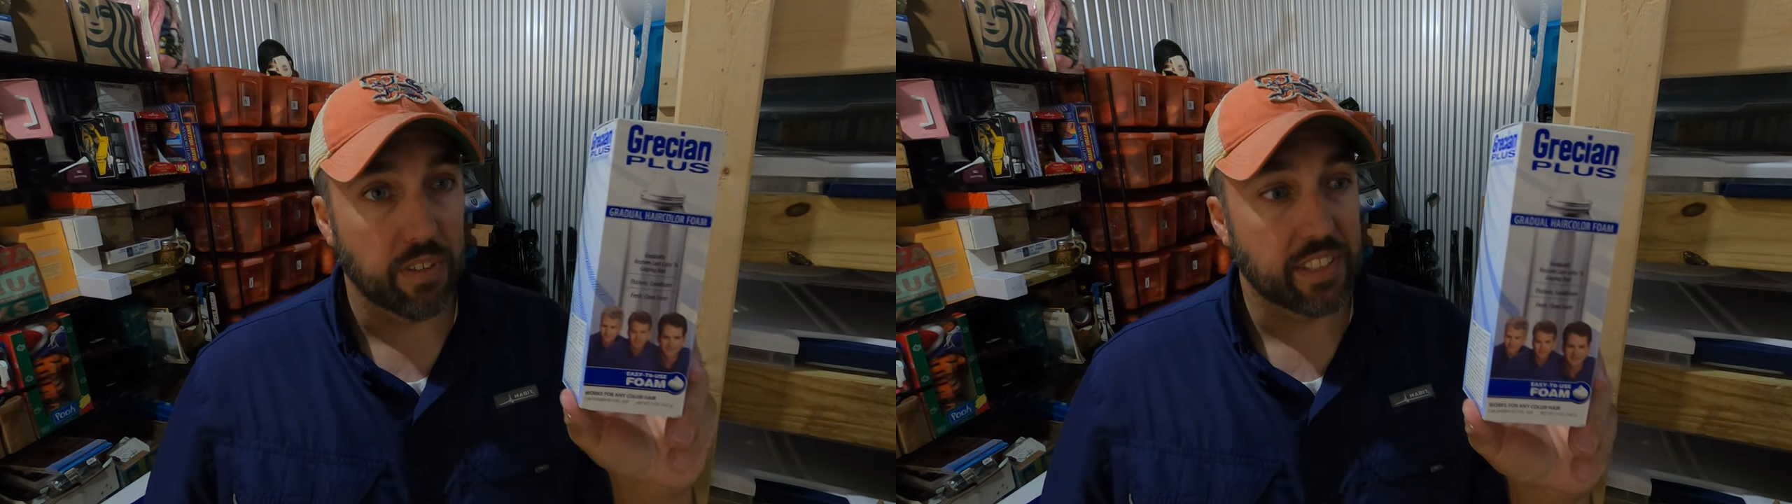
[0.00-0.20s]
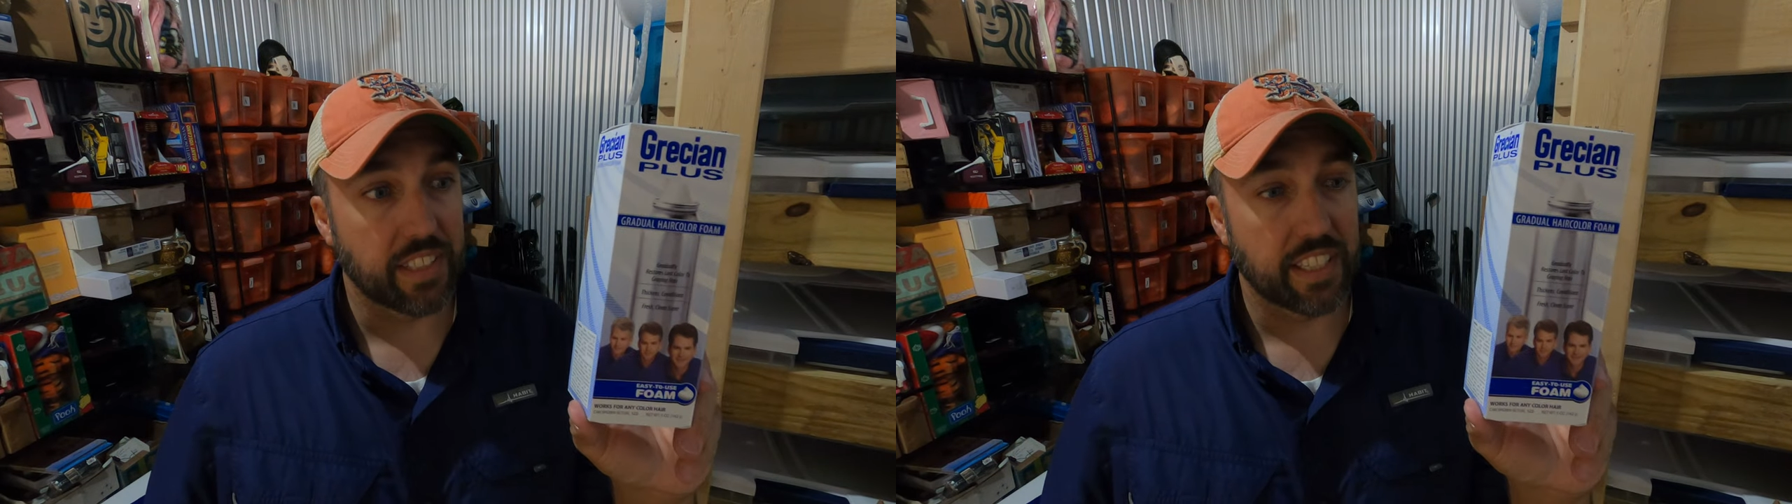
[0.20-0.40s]

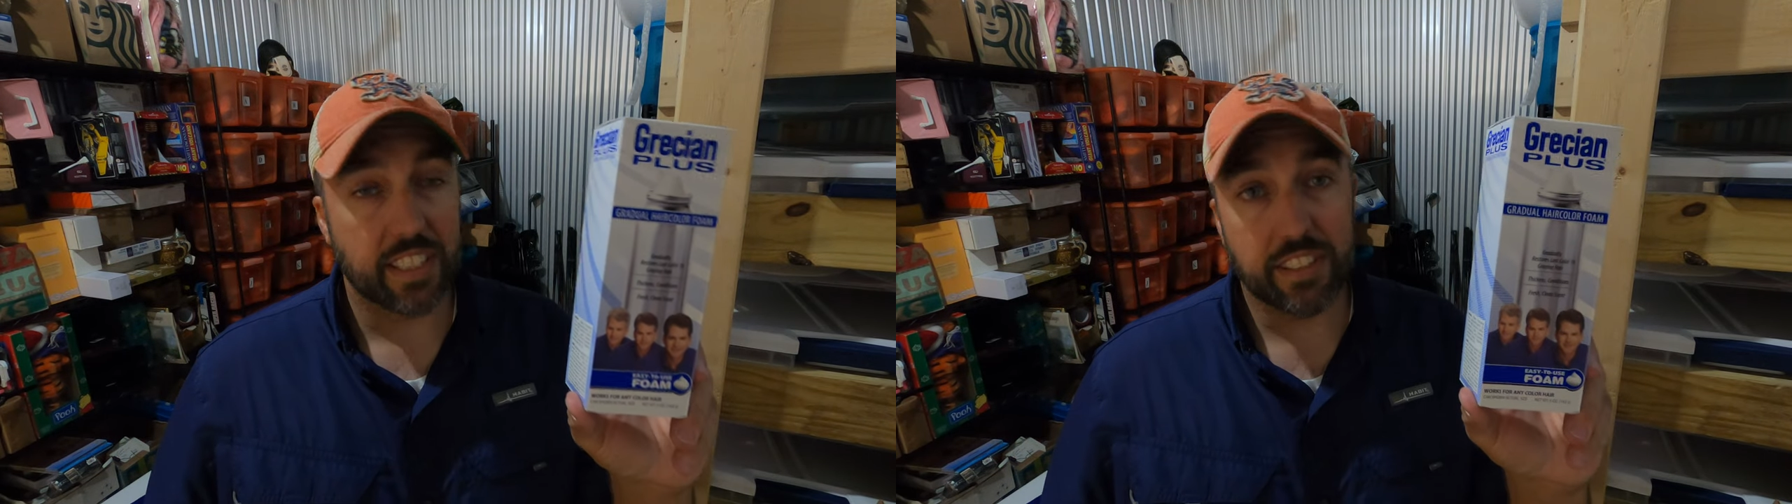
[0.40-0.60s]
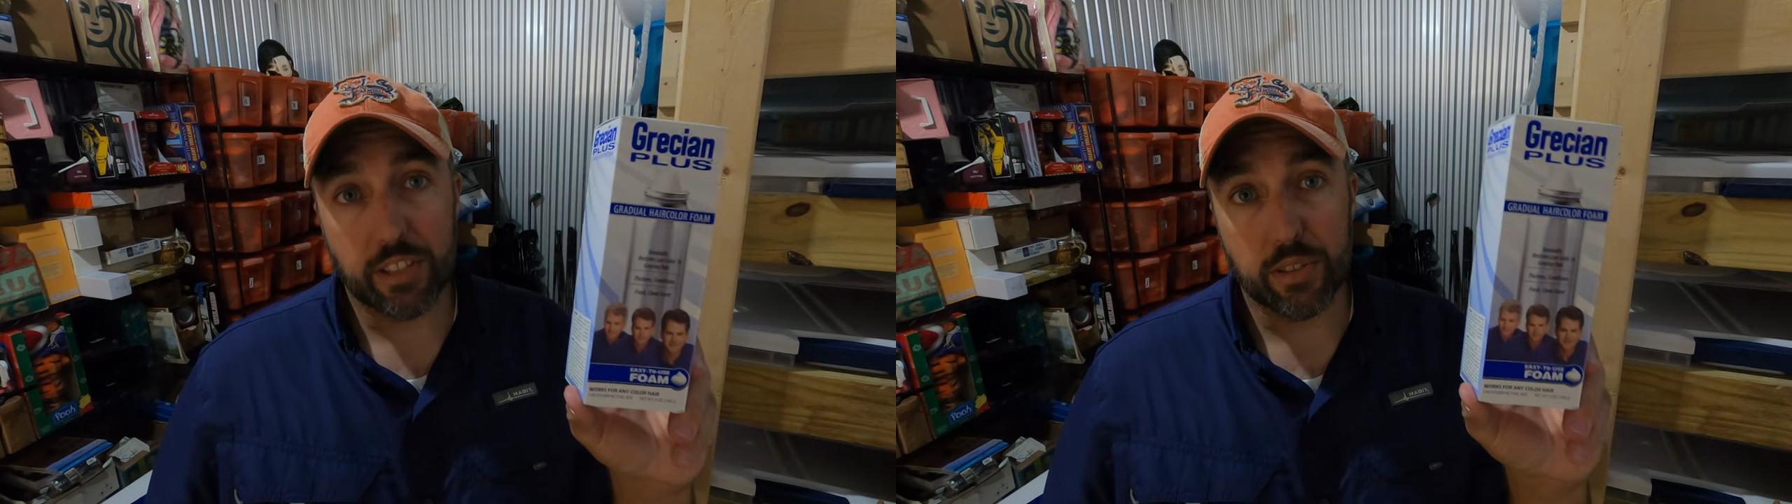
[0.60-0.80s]
It's a
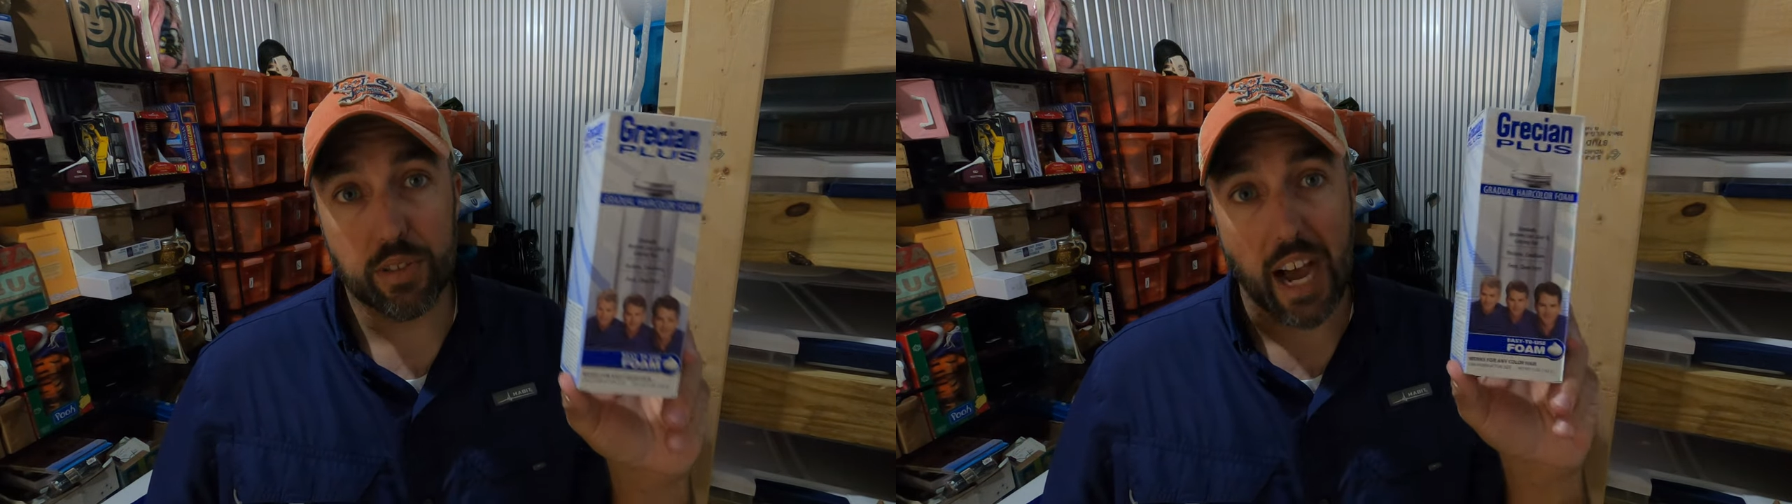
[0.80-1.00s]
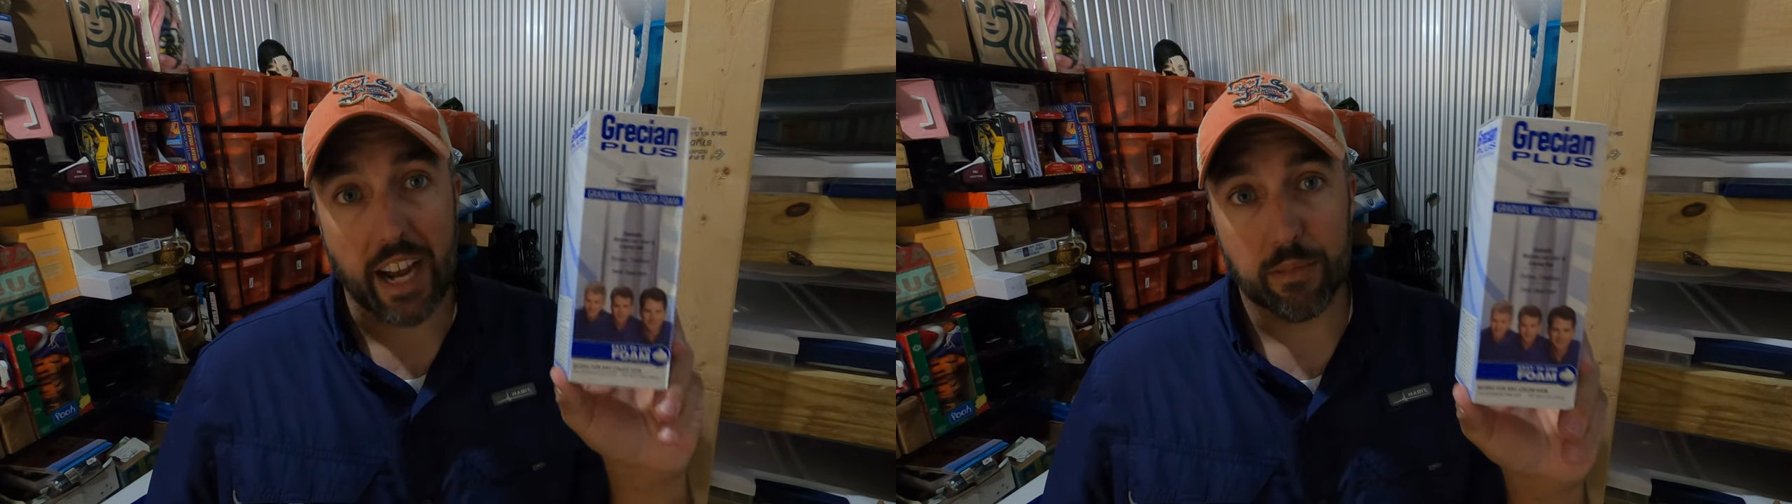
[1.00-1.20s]
discontinued
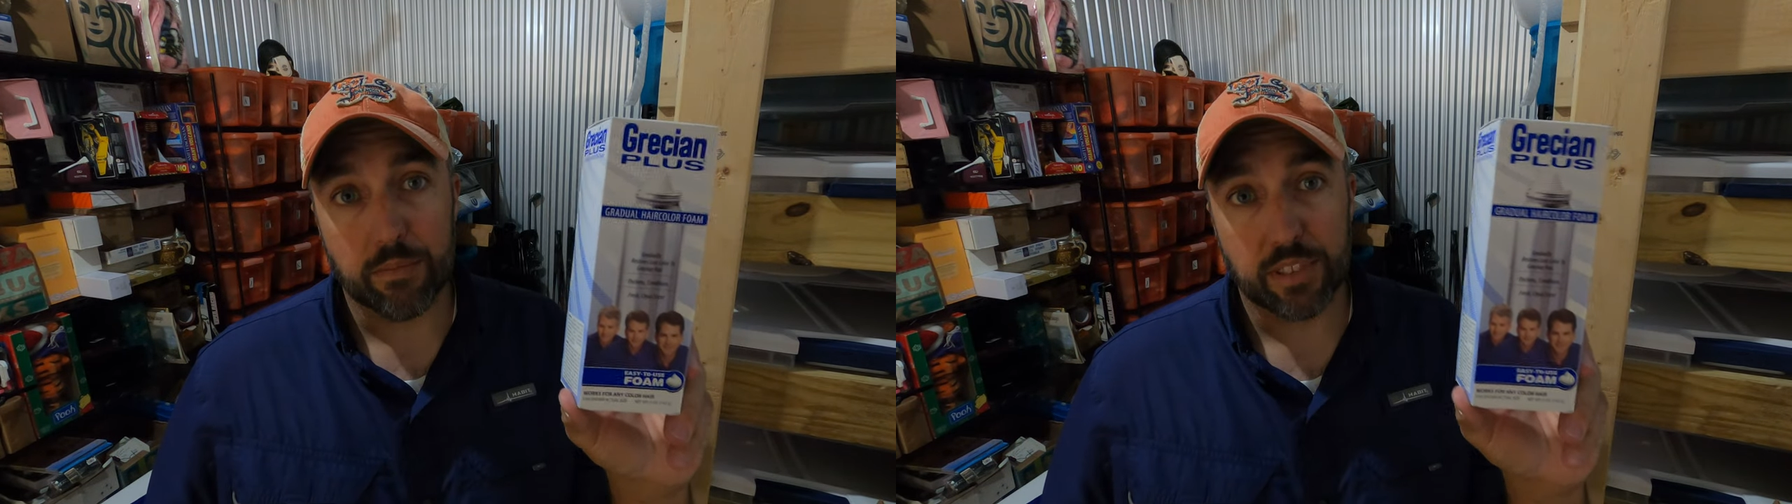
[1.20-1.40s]
item,